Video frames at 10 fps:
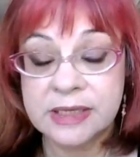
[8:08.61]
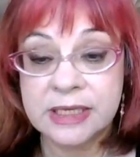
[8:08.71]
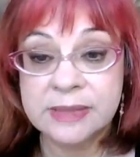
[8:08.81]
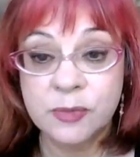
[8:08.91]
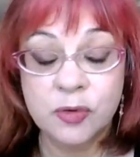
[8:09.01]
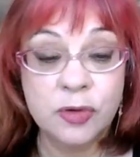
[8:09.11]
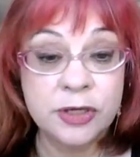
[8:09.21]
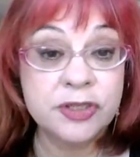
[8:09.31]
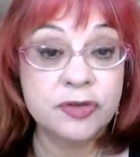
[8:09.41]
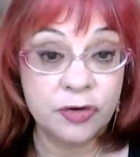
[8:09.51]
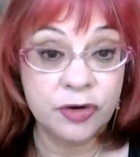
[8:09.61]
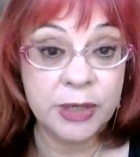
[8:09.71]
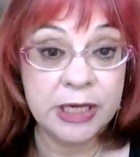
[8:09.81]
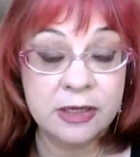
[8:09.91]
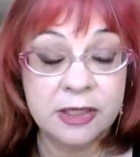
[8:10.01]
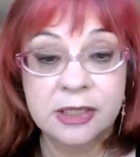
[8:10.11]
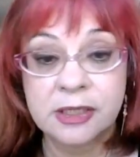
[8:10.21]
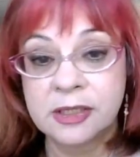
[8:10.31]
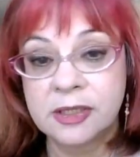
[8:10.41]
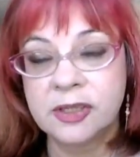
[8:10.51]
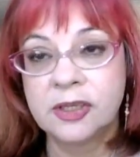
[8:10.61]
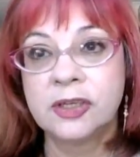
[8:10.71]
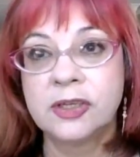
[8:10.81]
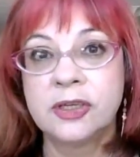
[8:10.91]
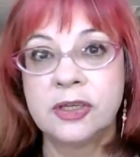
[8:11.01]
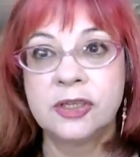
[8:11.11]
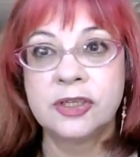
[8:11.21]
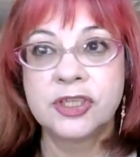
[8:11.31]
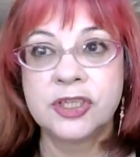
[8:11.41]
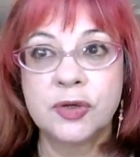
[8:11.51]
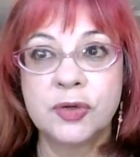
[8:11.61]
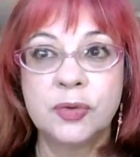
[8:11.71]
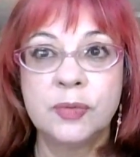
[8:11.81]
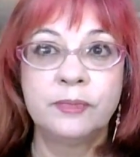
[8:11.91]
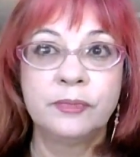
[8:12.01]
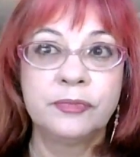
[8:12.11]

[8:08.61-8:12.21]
it's more astronomy. So